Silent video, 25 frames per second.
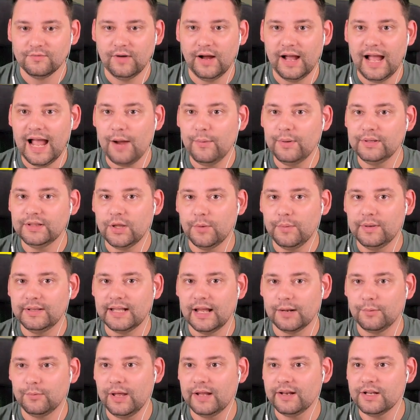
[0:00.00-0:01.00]
Right, how we
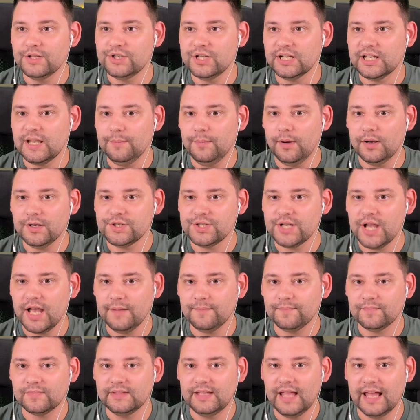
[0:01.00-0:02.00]
doing then? We at the chicken bus
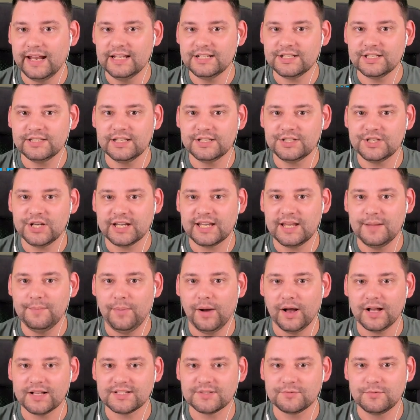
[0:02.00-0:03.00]
yet? Yeah, this is the chicken
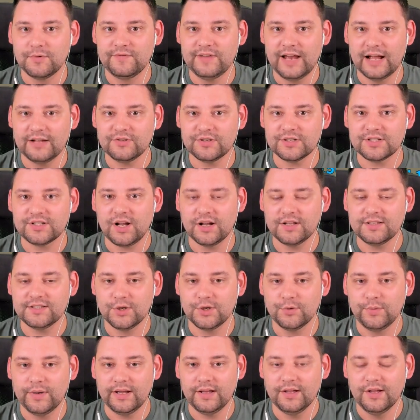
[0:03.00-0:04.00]
bus. We've now just got
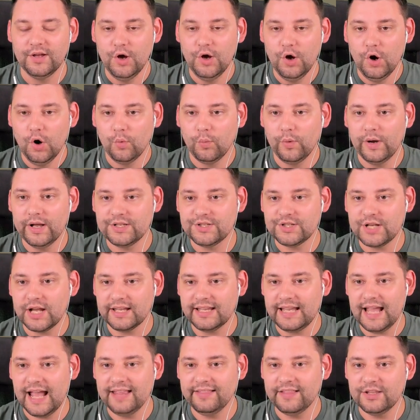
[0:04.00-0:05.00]
to it. Which,
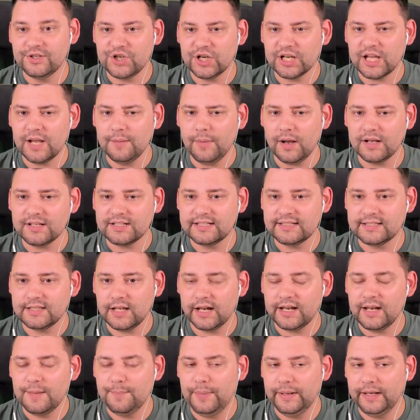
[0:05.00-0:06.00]
again, the chicken bus is
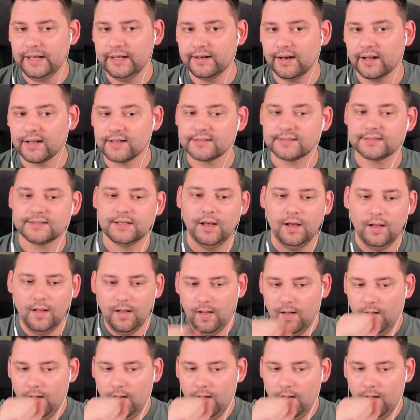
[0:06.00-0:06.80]
slightly beating us.